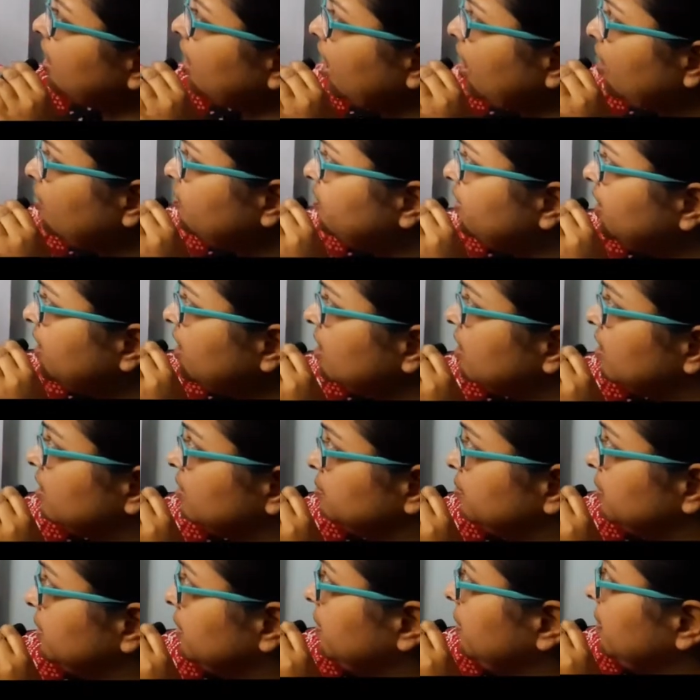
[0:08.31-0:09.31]
A
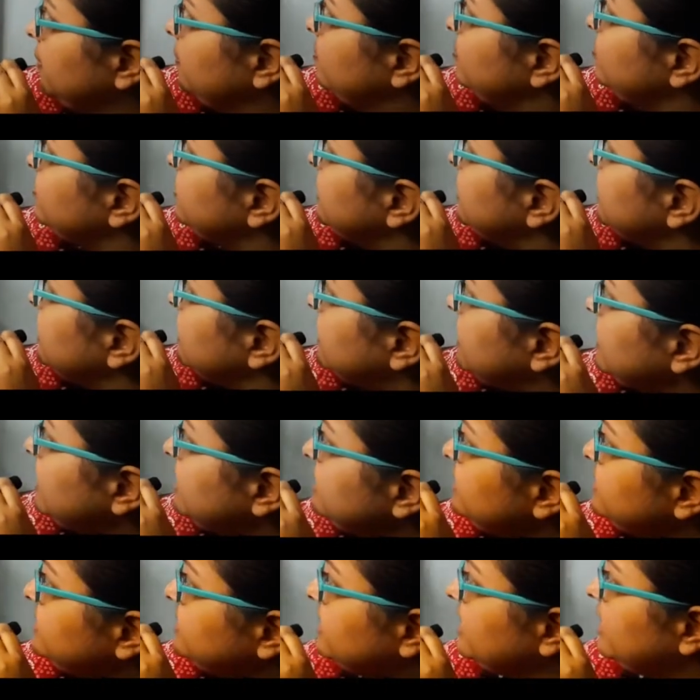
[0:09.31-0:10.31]
verb
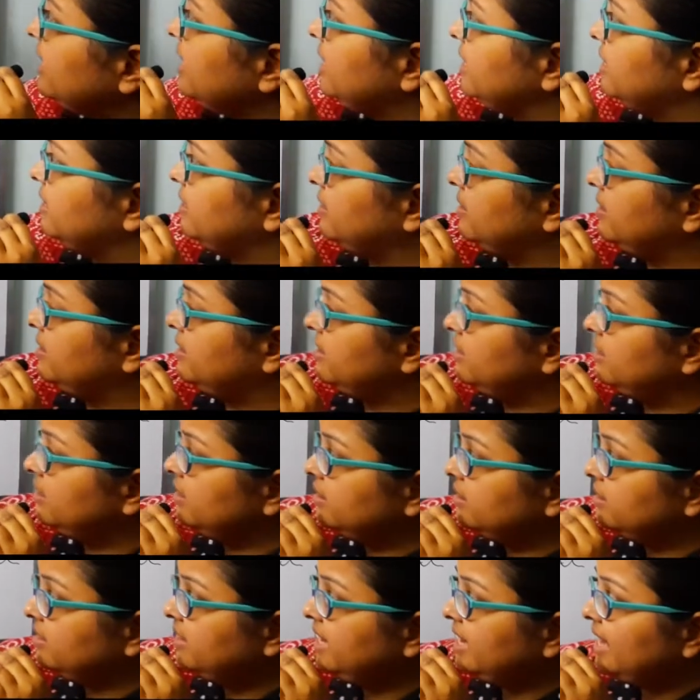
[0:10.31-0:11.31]
is in
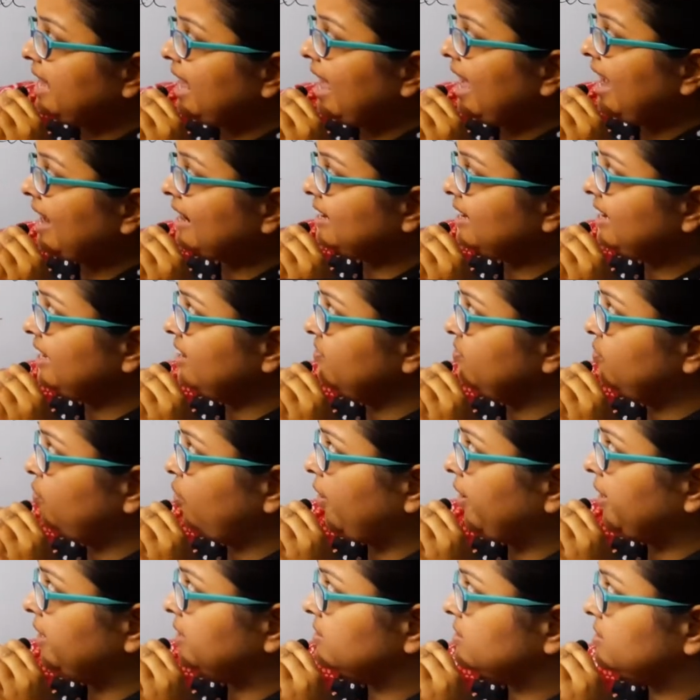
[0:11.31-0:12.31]
the active
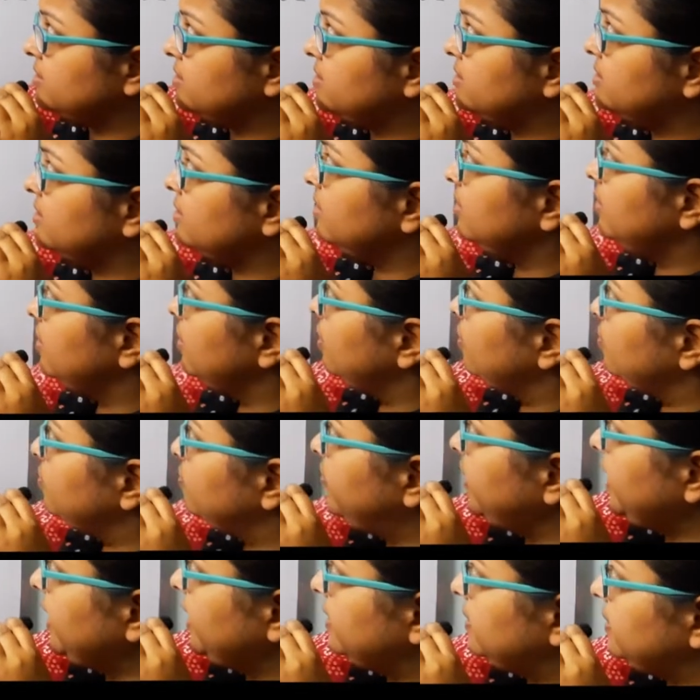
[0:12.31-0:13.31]
voice
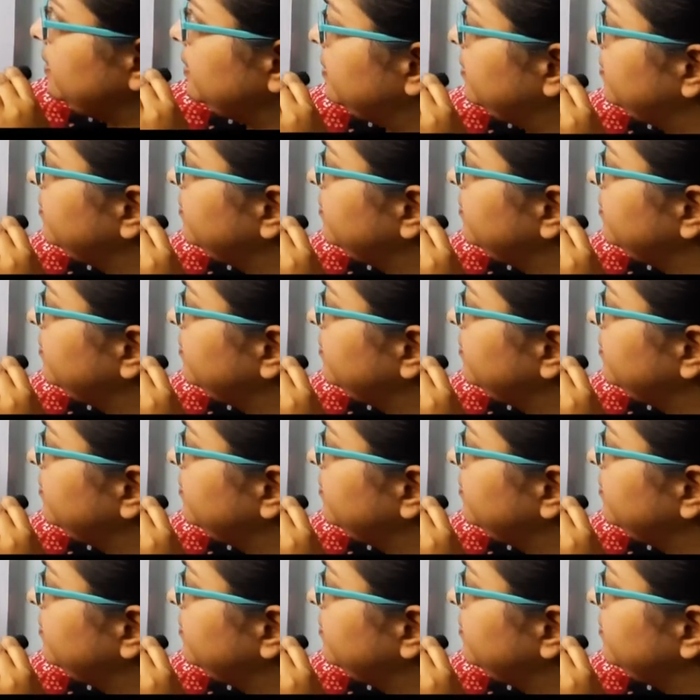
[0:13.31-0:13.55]
when